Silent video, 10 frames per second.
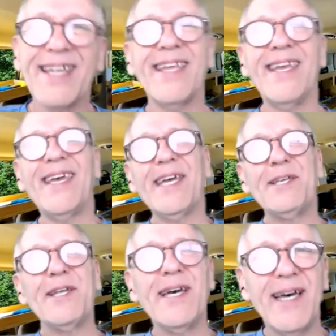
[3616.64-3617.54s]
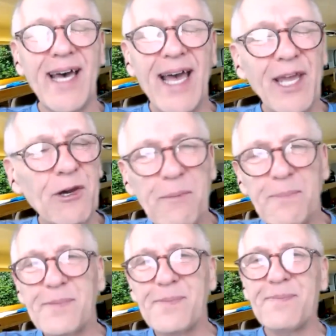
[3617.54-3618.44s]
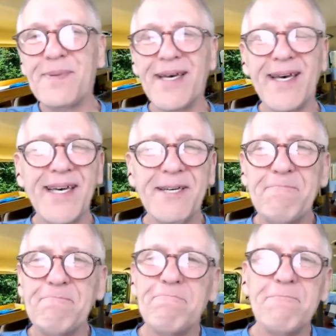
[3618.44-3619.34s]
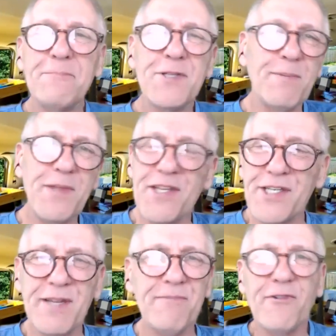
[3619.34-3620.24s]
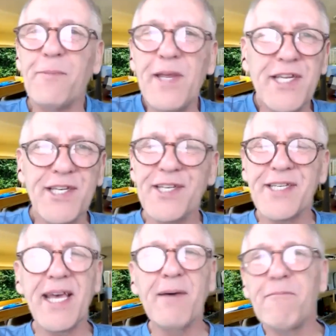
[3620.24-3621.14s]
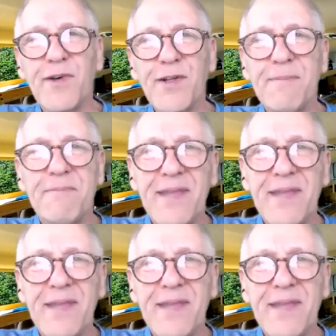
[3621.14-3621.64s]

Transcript: and I hope some of this information is helpful.